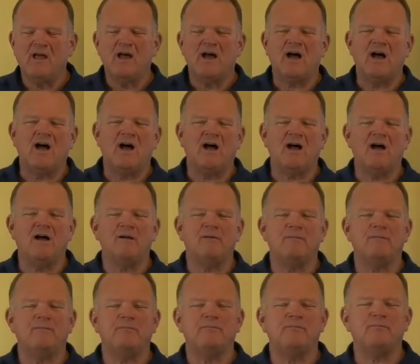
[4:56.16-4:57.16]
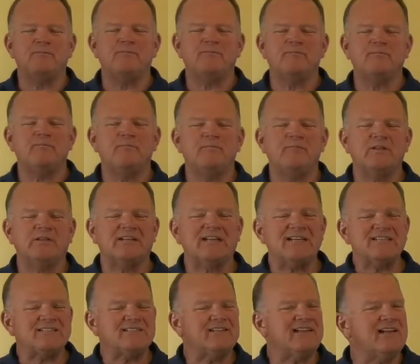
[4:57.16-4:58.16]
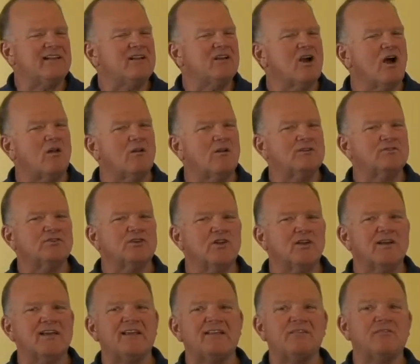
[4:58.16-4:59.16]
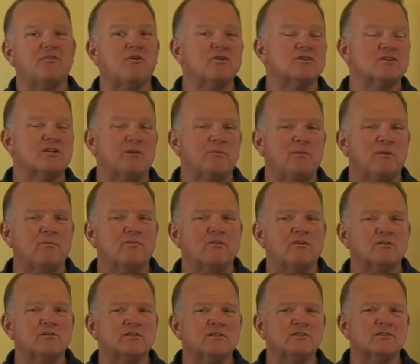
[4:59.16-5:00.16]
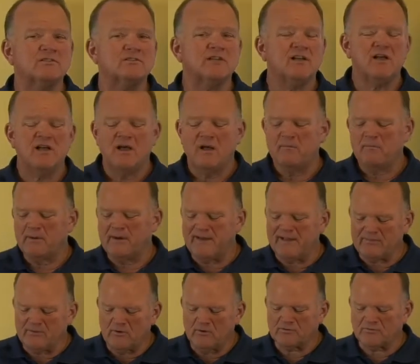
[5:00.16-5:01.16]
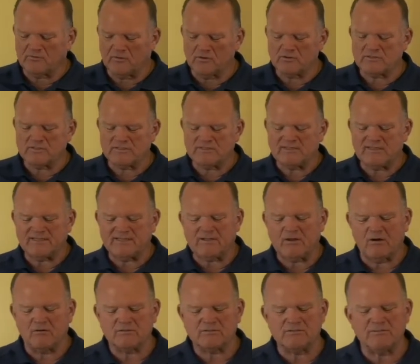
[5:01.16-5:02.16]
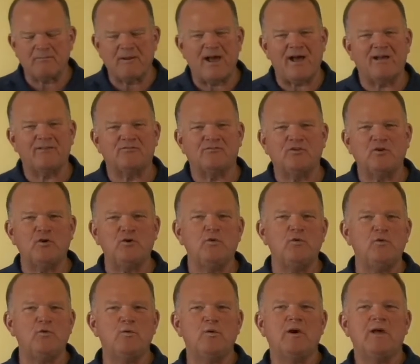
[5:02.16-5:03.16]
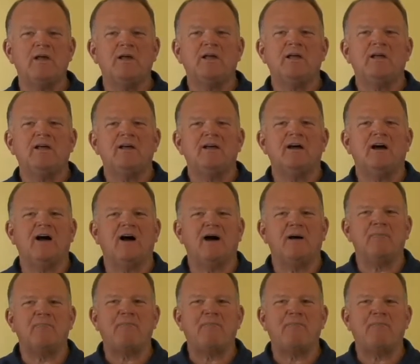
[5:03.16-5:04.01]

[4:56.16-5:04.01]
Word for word: Um, the lesson didn't call us to look at the first couple of verses, but in those verses it talks about two uh,